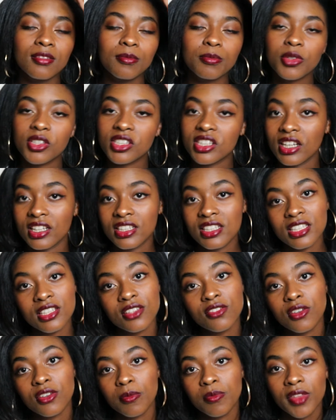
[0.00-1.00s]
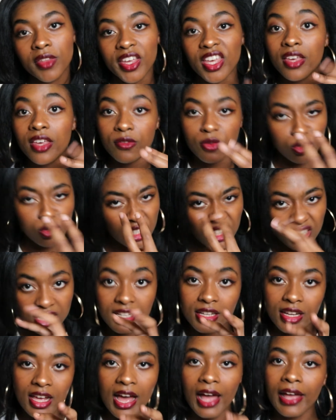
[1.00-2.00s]
protect it from the evil
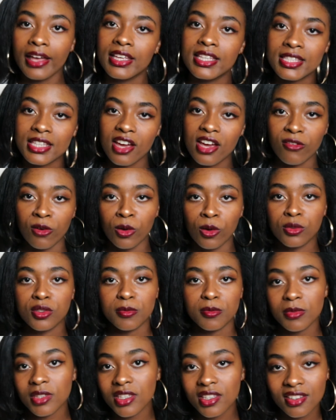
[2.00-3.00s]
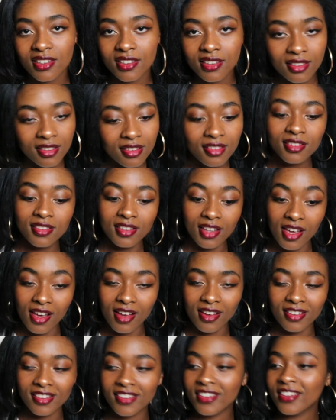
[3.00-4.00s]
eyes around me. Yeah.